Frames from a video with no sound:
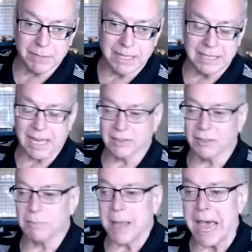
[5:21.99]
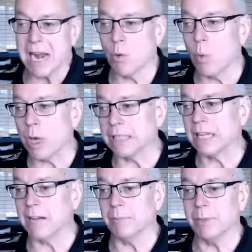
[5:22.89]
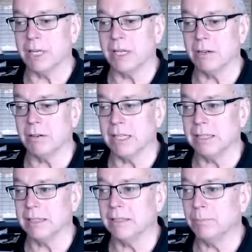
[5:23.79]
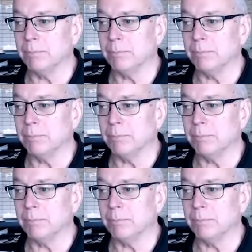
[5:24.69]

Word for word: it doesn't matter what company you're in.